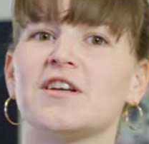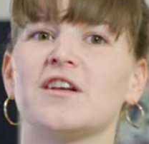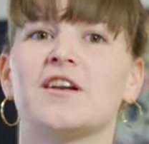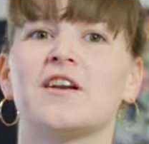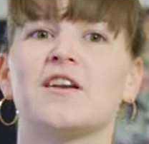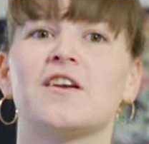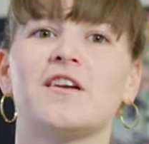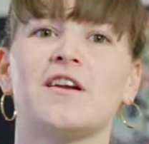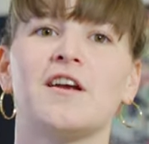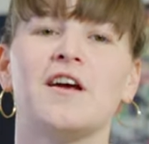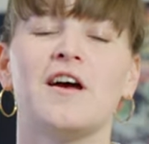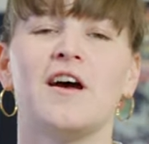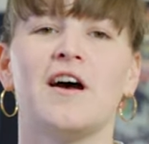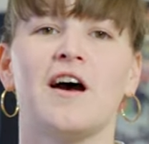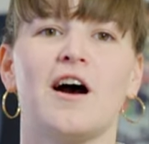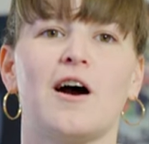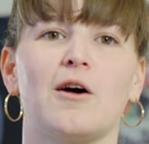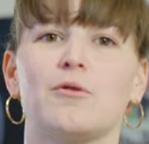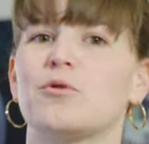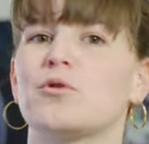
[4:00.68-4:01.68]
in
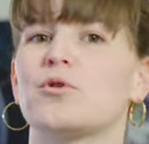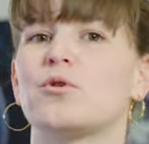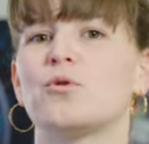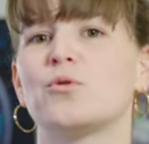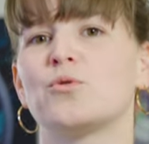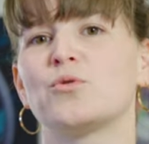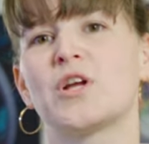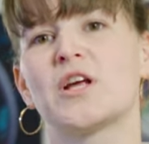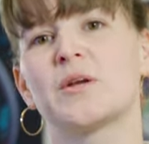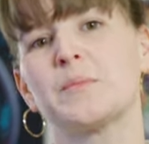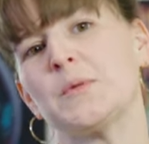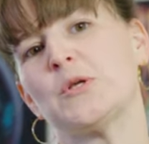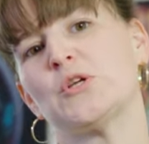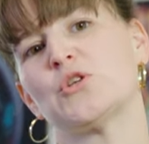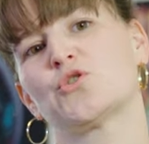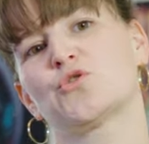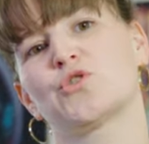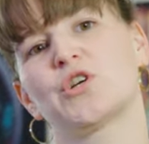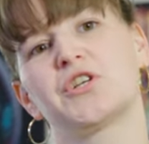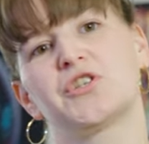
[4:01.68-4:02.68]
our own
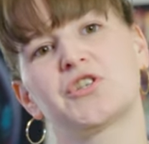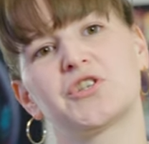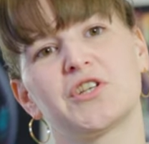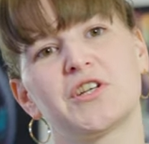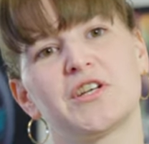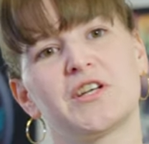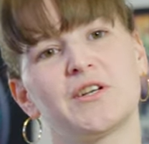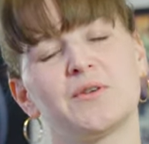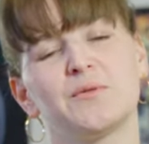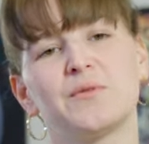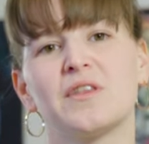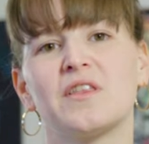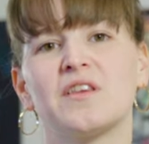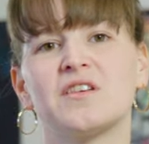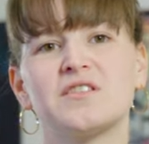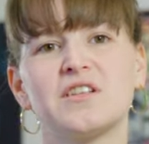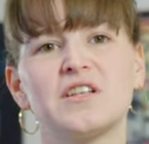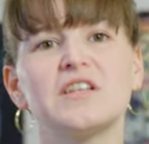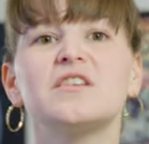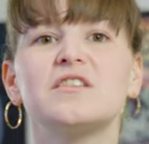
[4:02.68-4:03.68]
administration, with
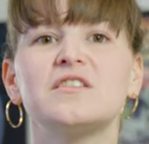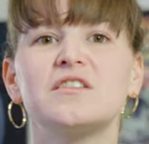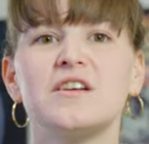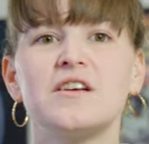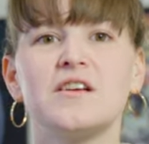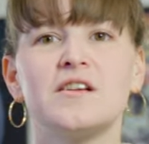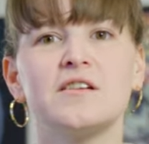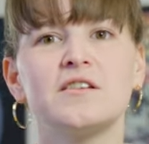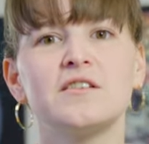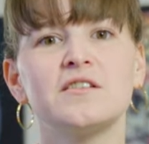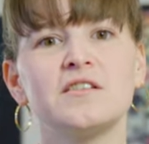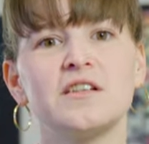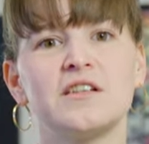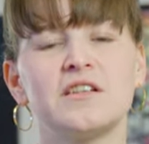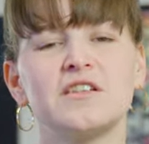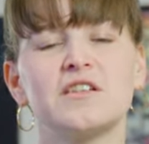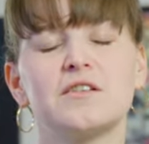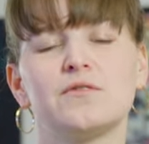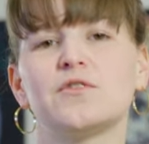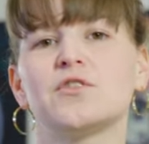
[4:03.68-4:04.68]
citizens
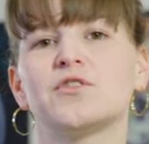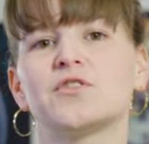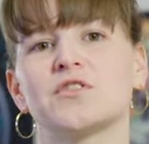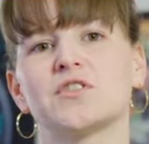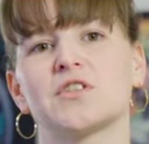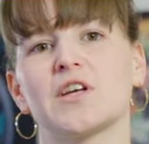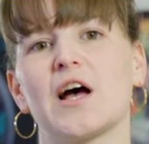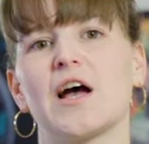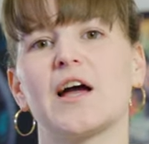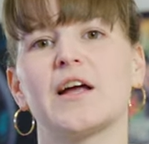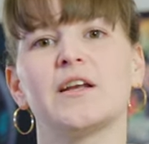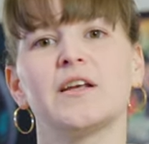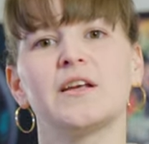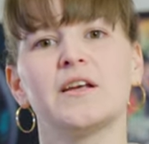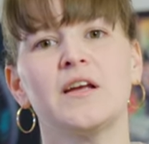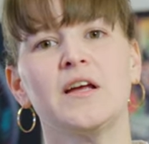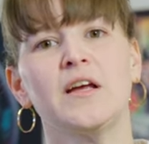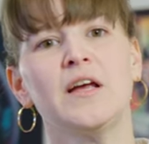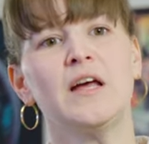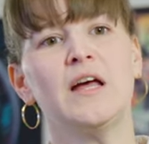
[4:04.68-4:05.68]
and civil
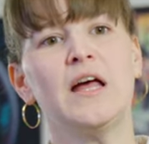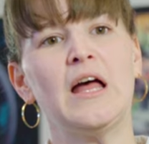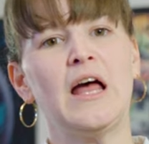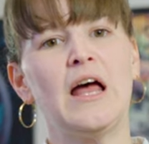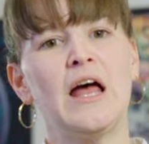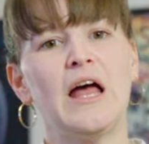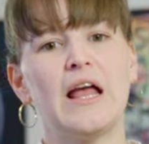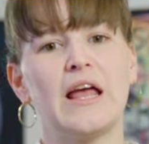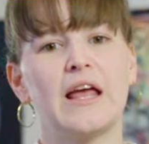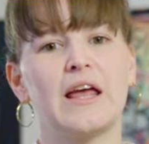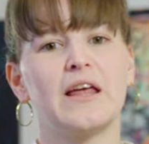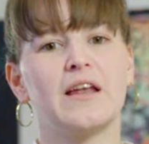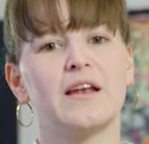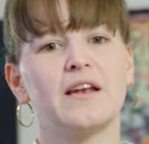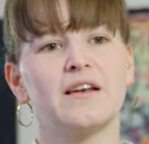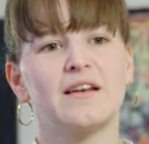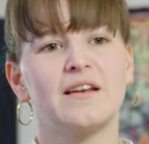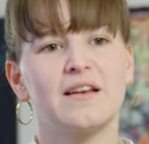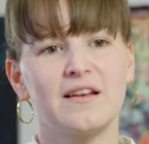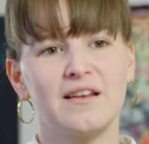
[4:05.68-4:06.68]
society.
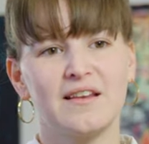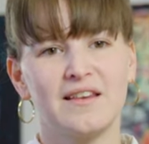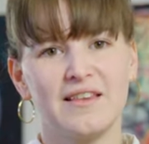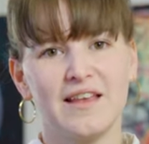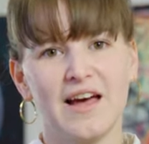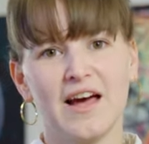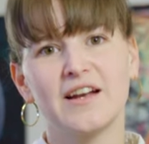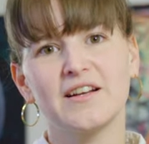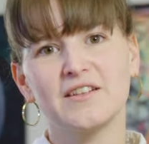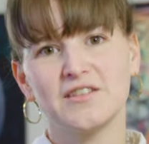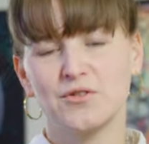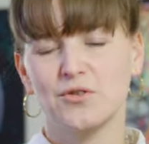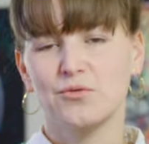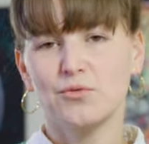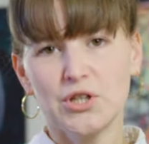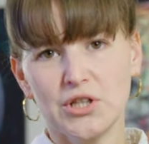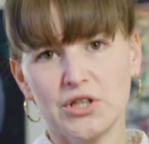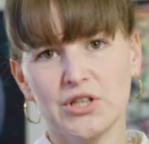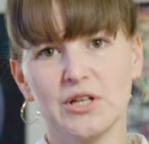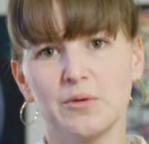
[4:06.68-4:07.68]
And that is
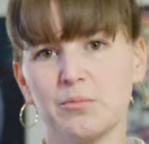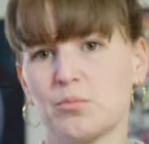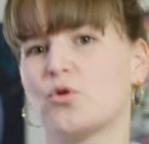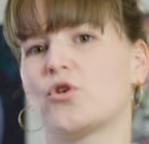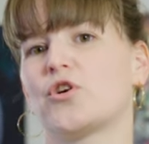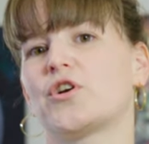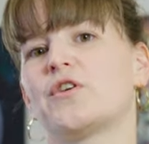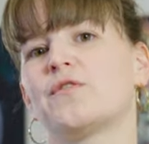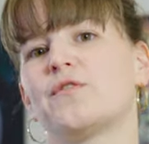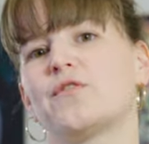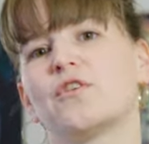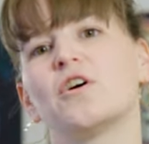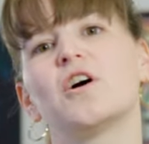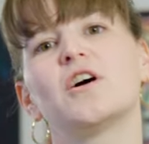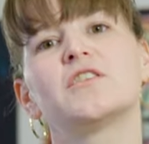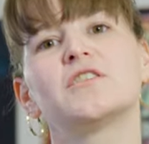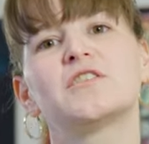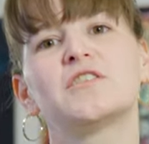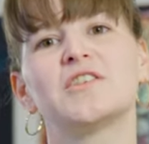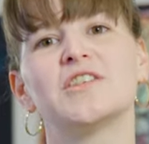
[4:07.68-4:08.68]
really important for
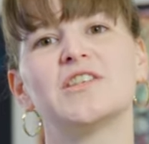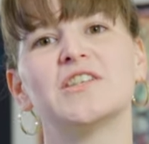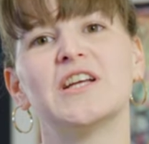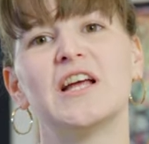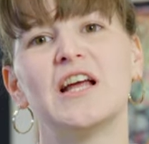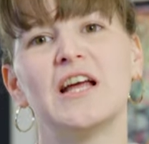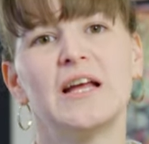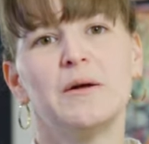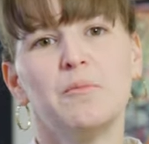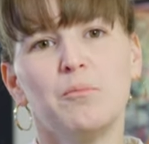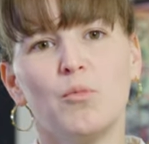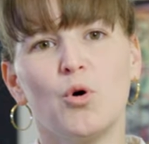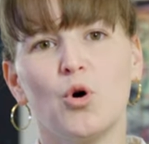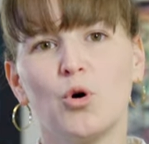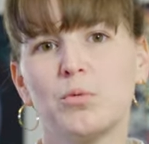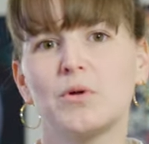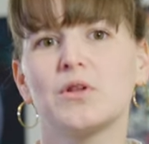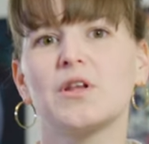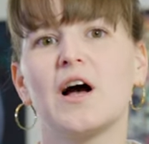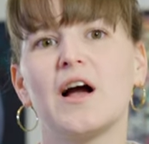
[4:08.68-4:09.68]
us to
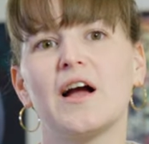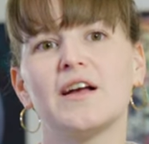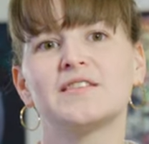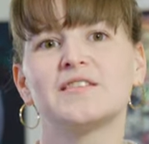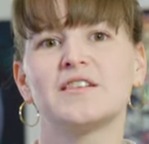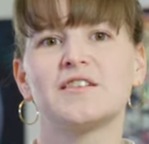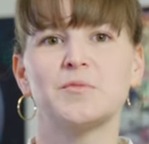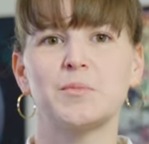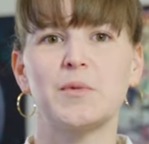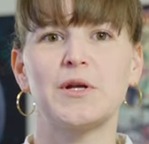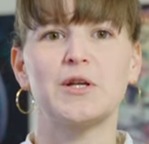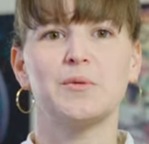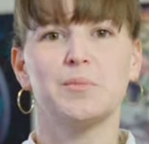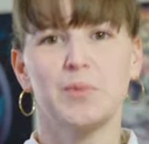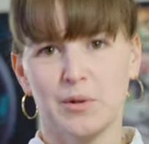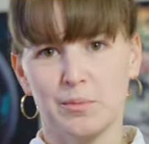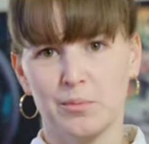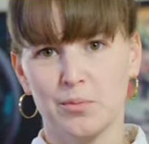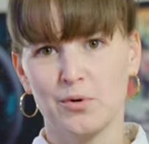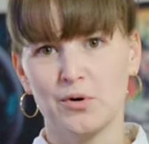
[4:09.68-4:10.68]
mobilize as many
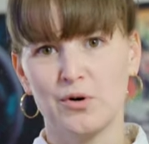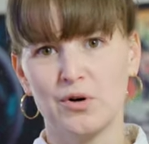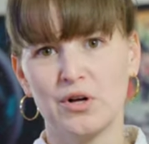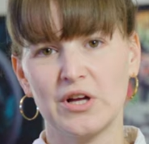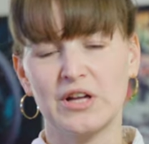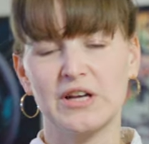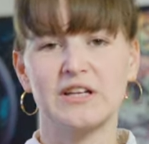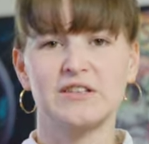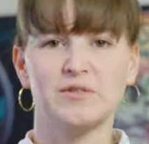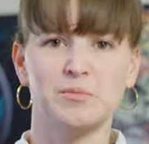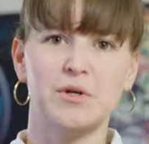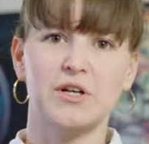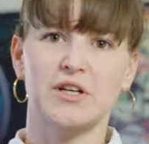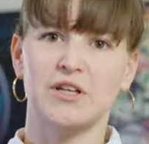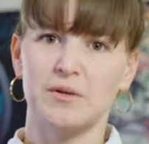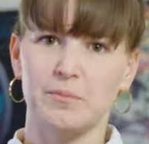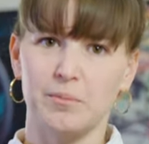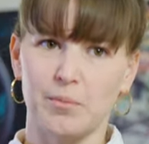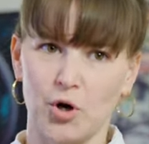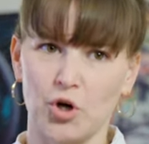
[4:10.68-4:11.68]
people and as
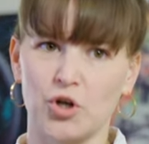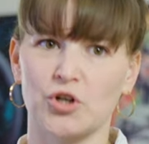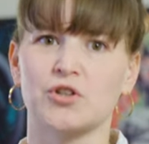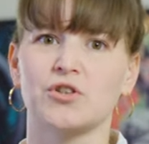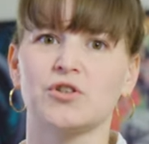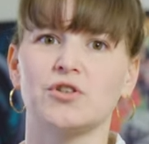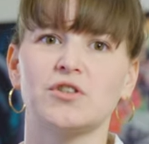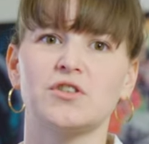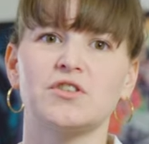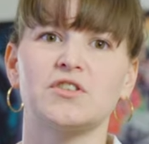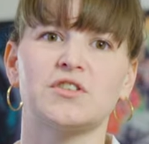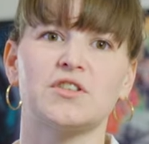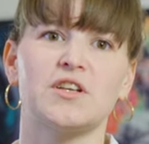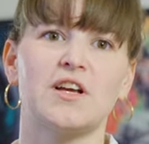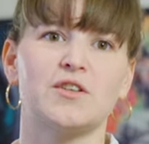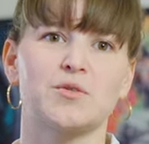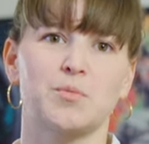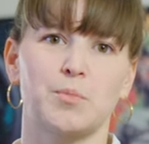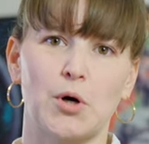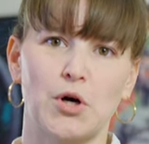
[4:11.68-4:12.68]
many partners
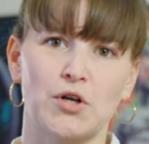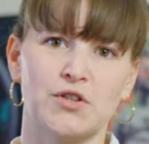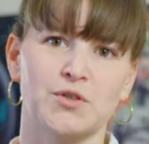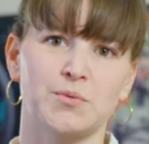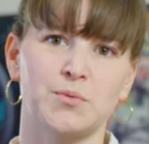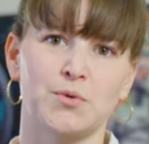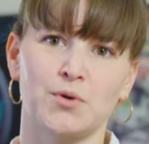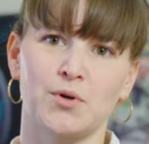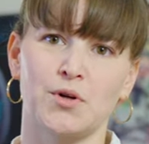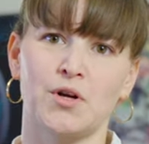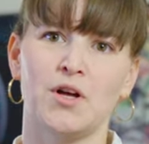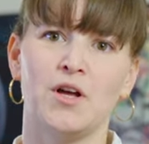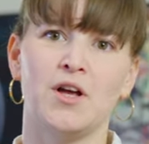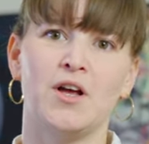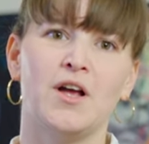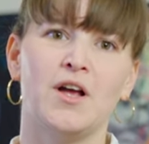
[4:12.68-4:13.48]
as possible